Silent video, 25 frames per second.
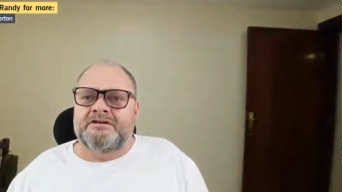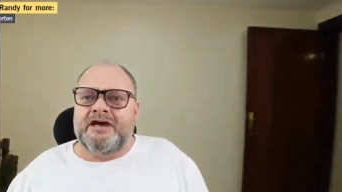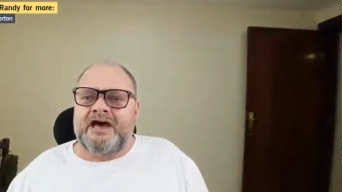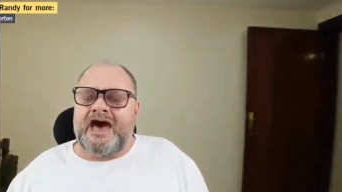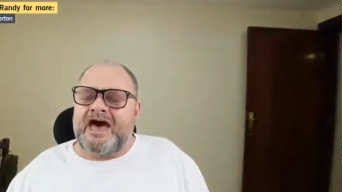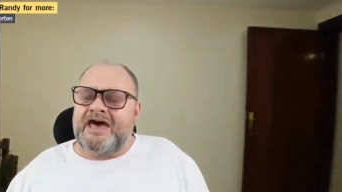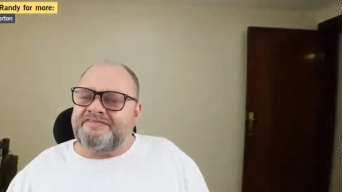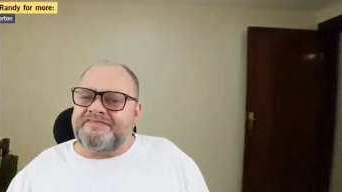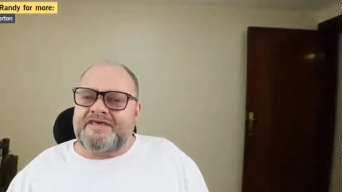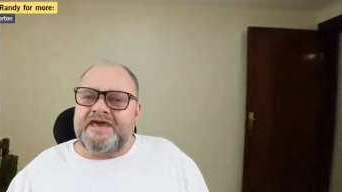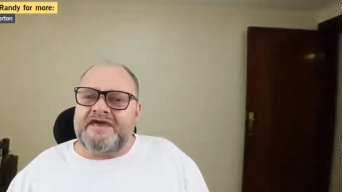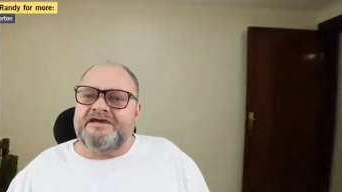
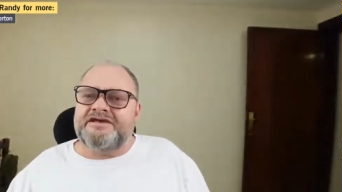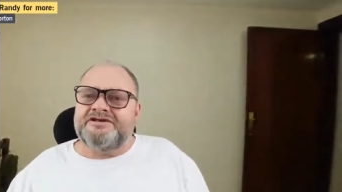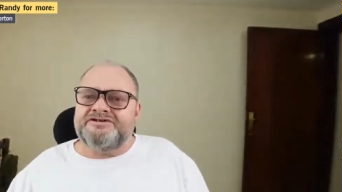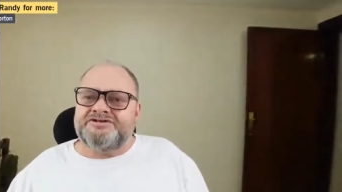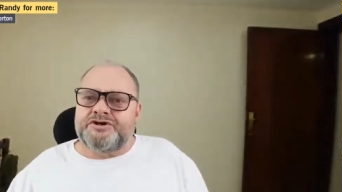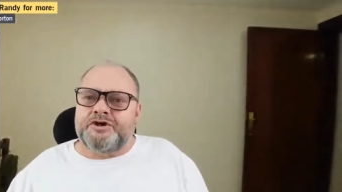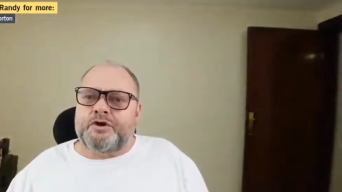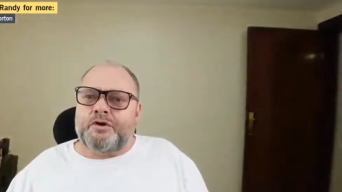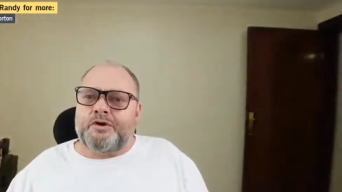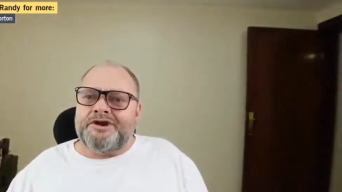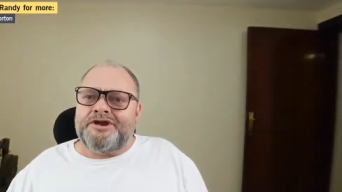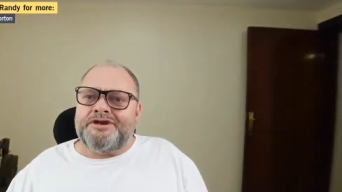I think
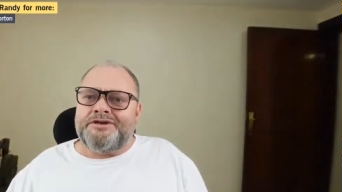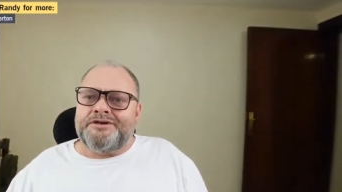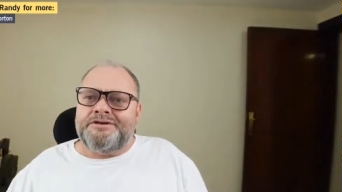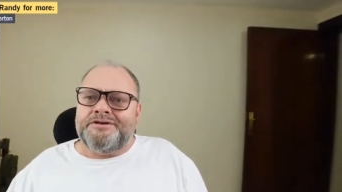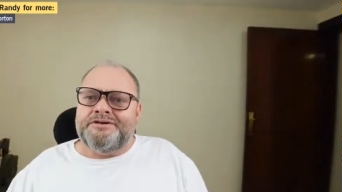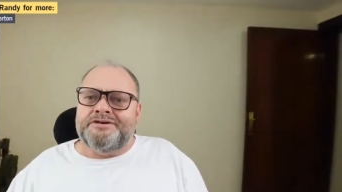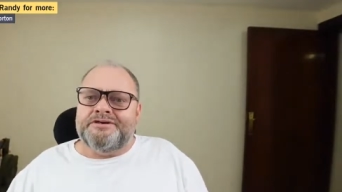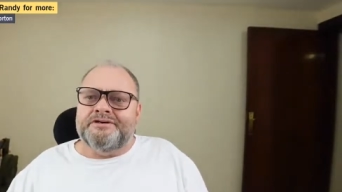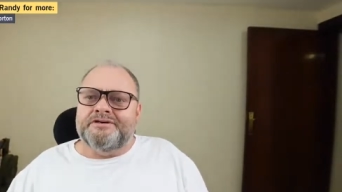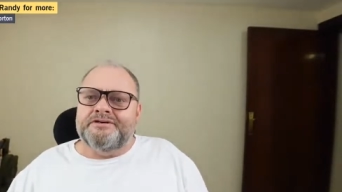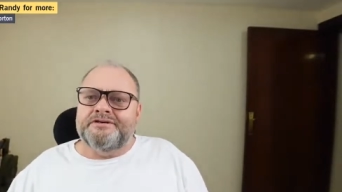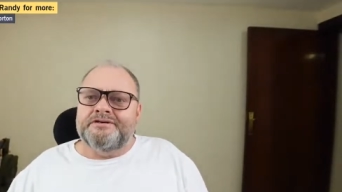it's
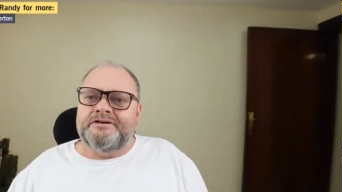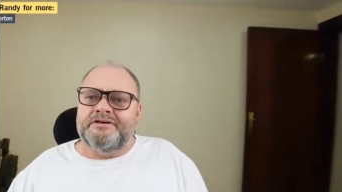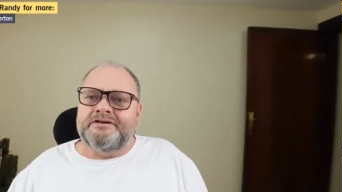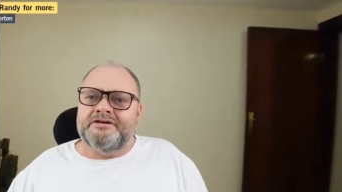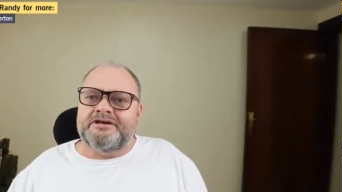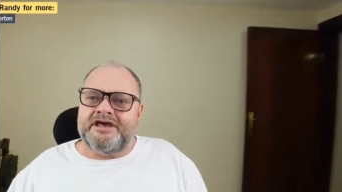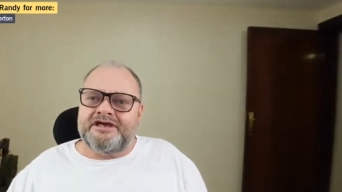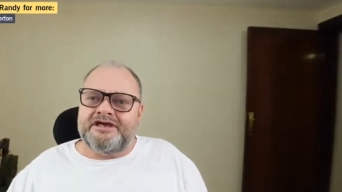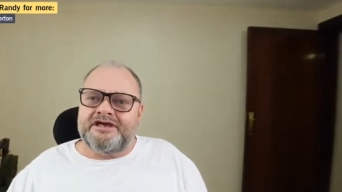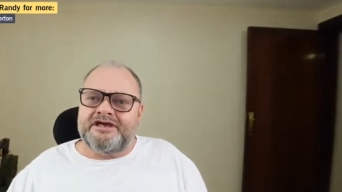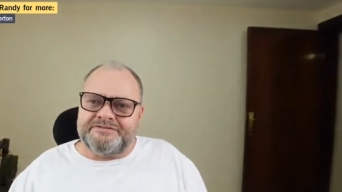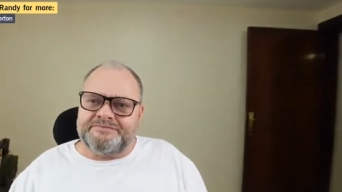greed.
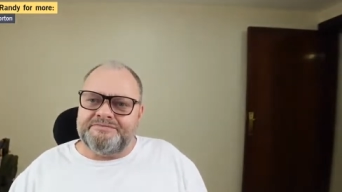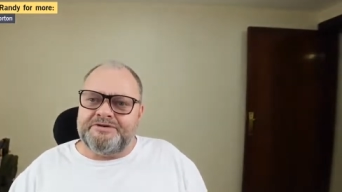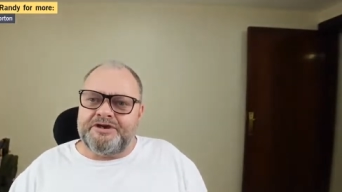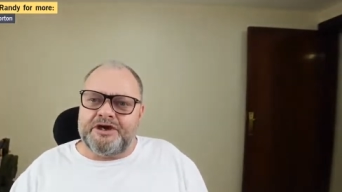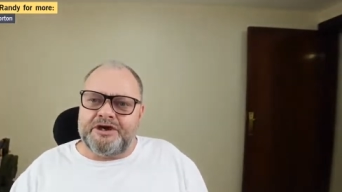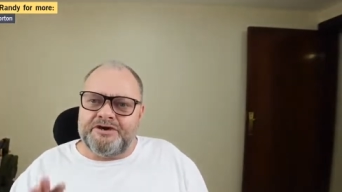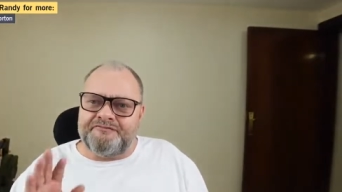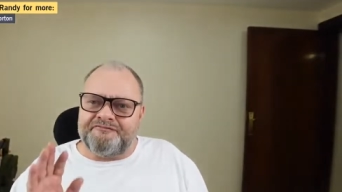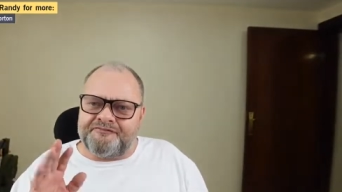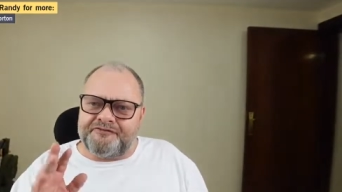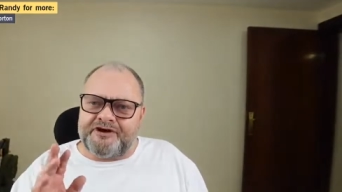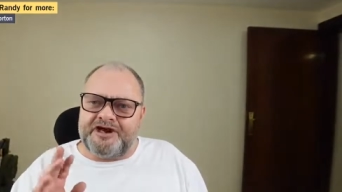Get some
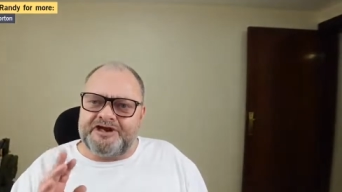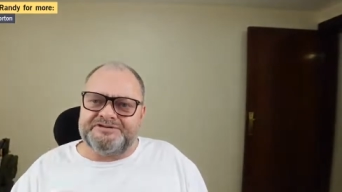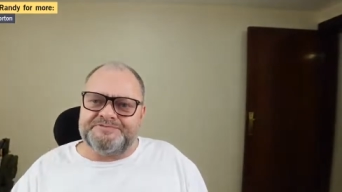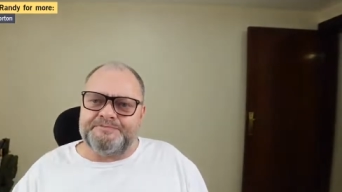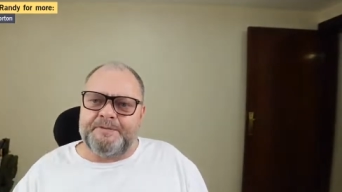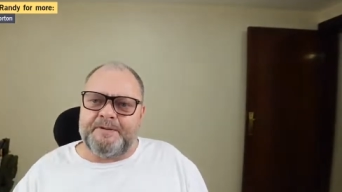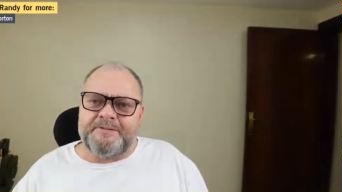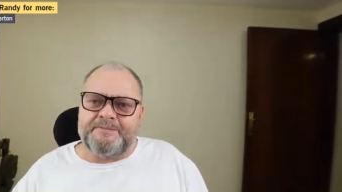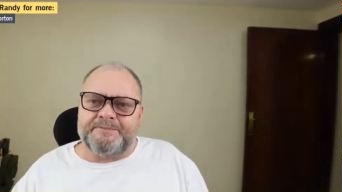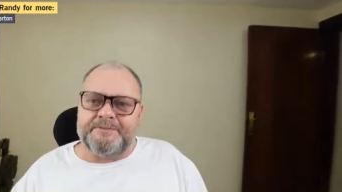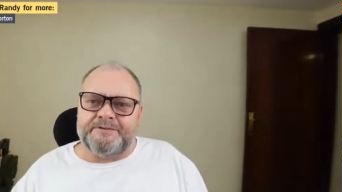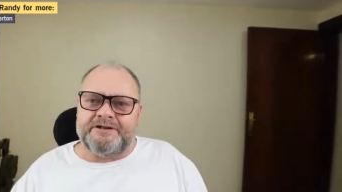young,
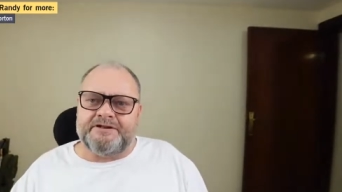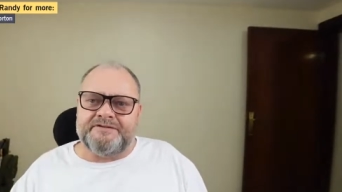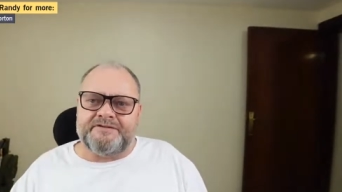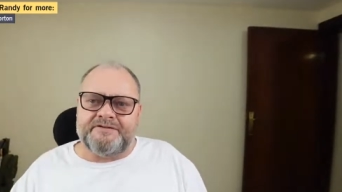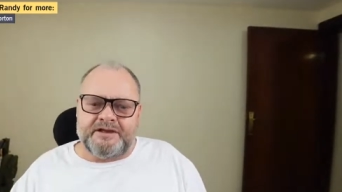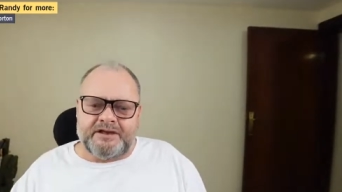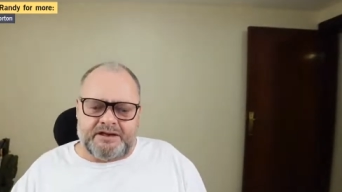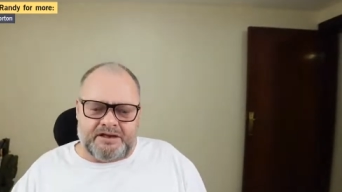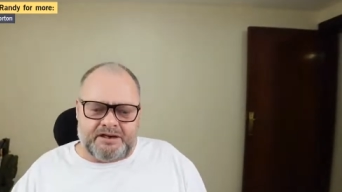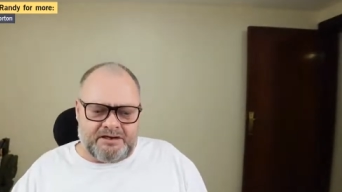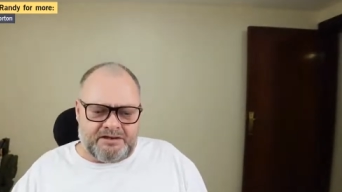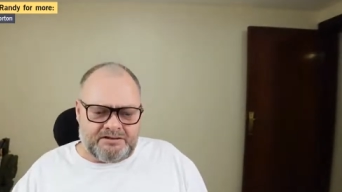fresh people
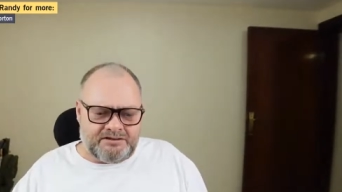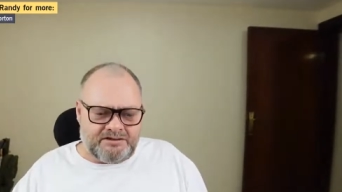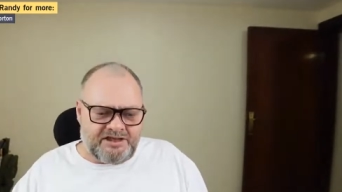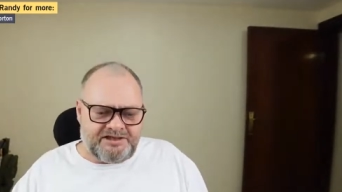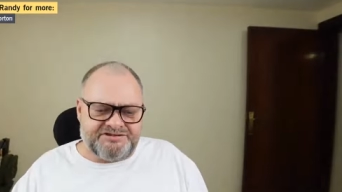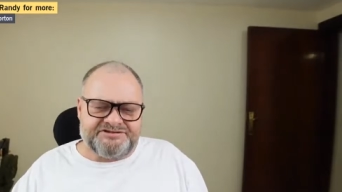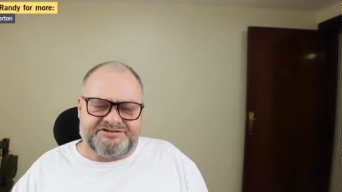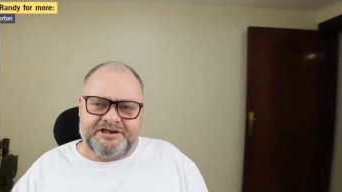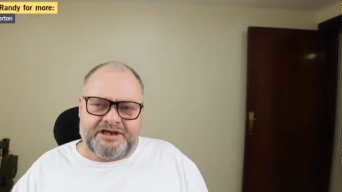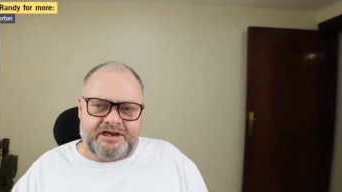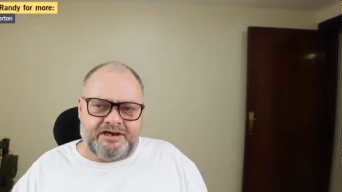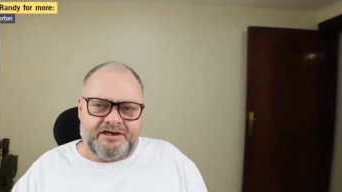in there.
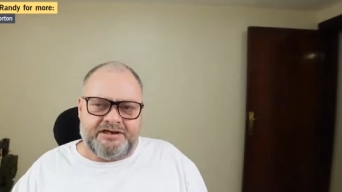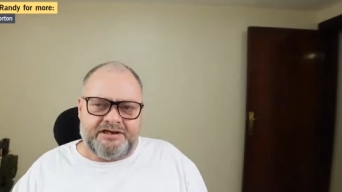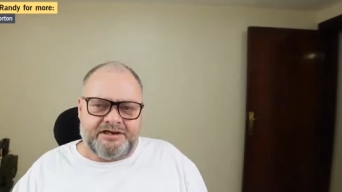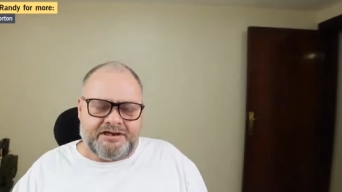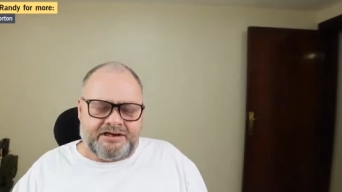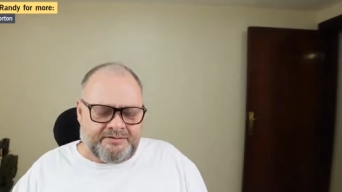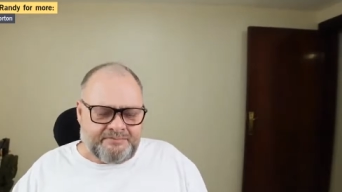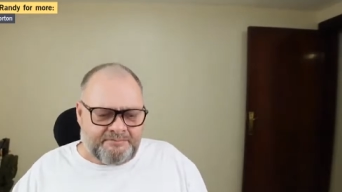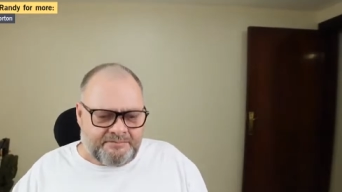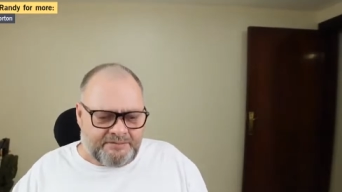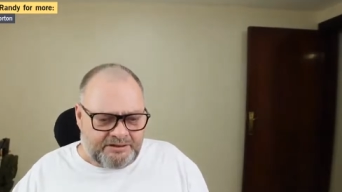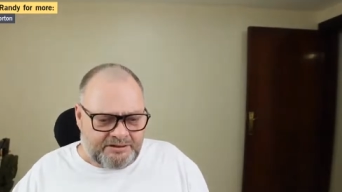It's
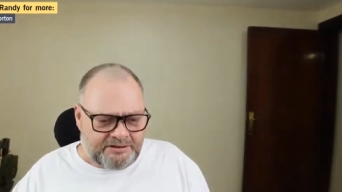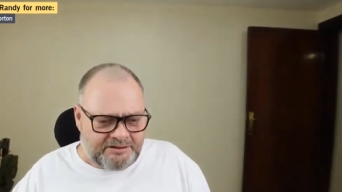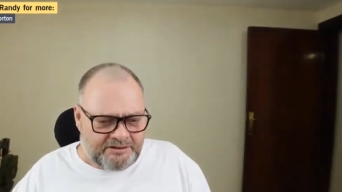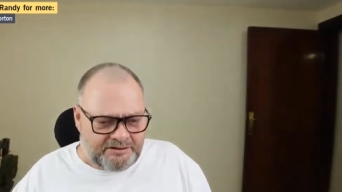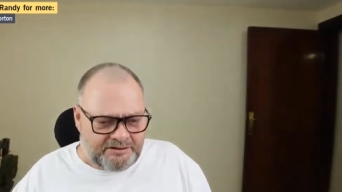time.